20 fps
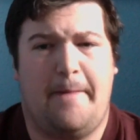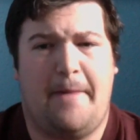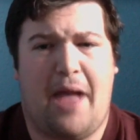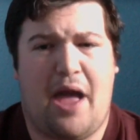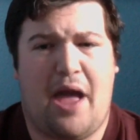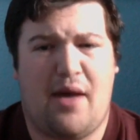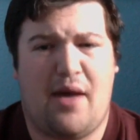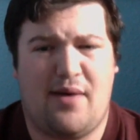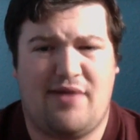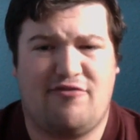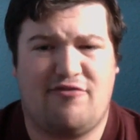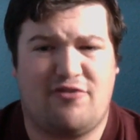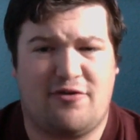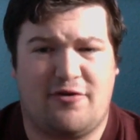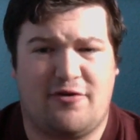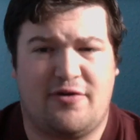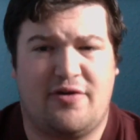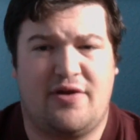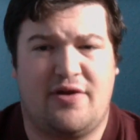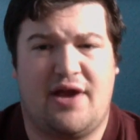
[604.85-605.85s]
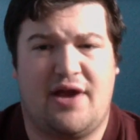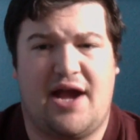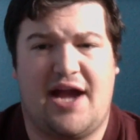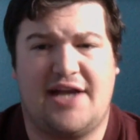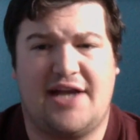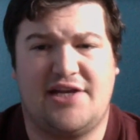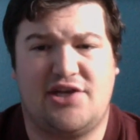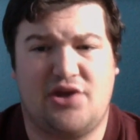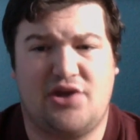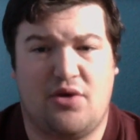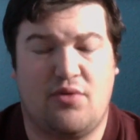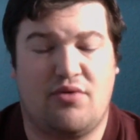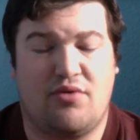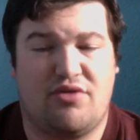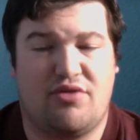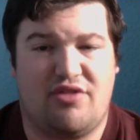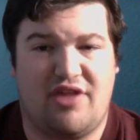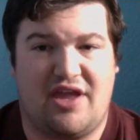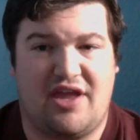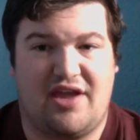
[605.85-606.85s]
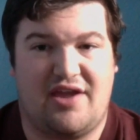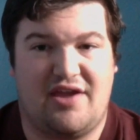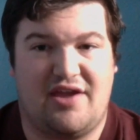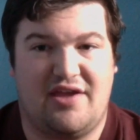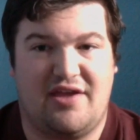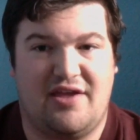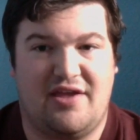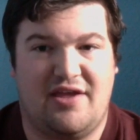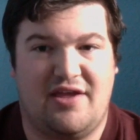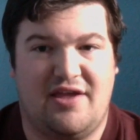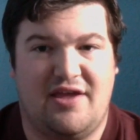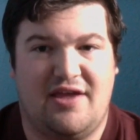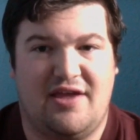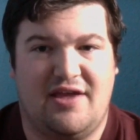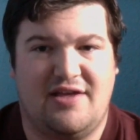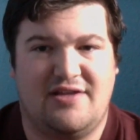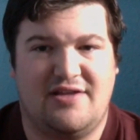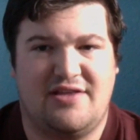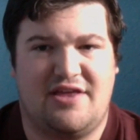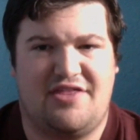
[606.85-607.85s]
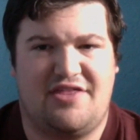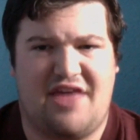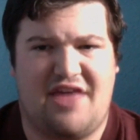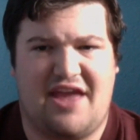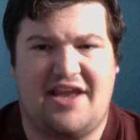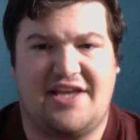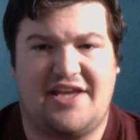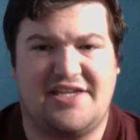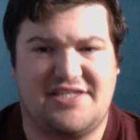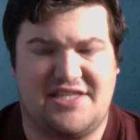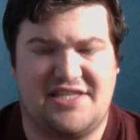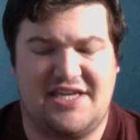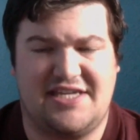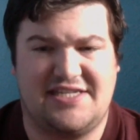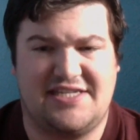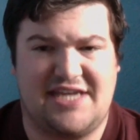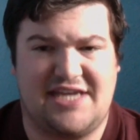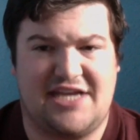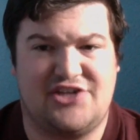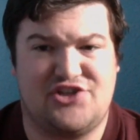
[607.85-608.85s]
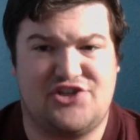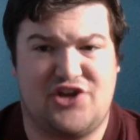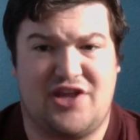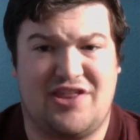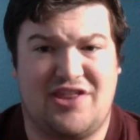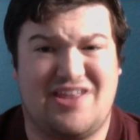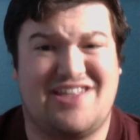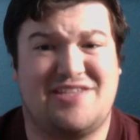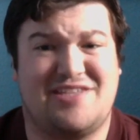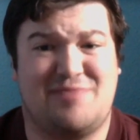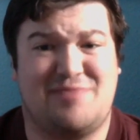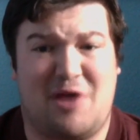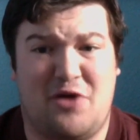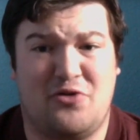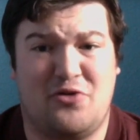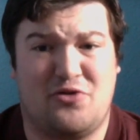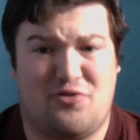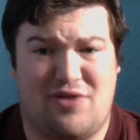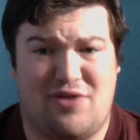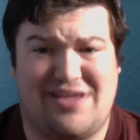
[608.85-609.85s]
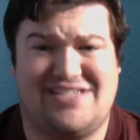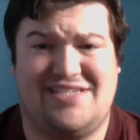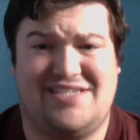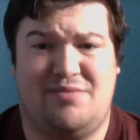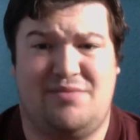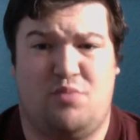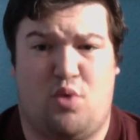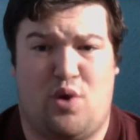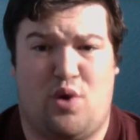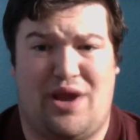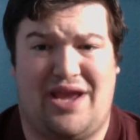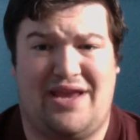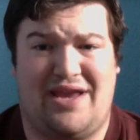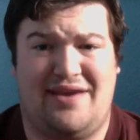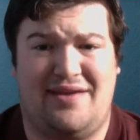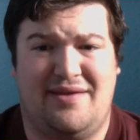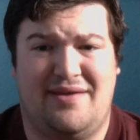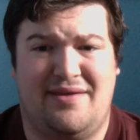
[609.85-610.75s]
However, I don't think that is the intention. I think that's my own crazy brain